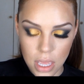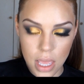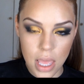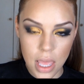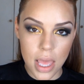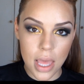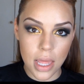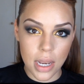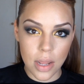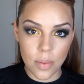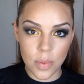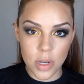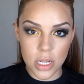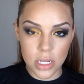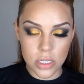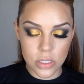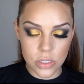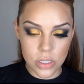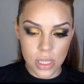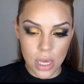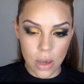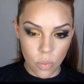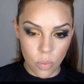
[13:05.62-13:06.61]
And I'm going
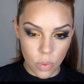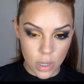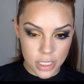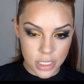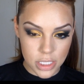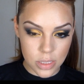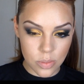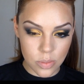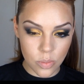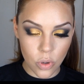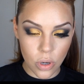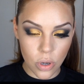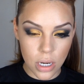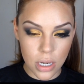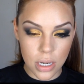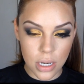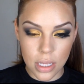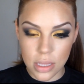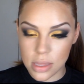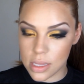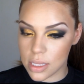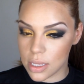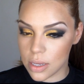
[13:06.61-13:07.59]
to do that once more, and
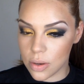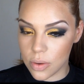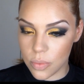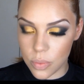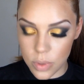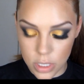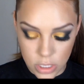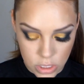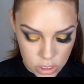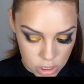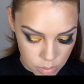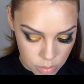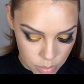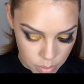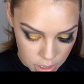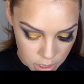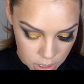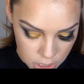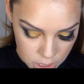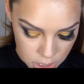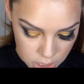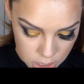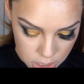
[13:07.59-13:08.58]
I think we should
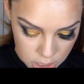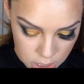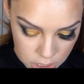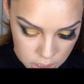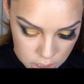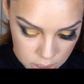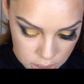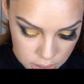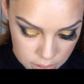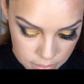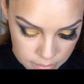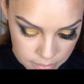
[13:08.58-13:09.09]
be good.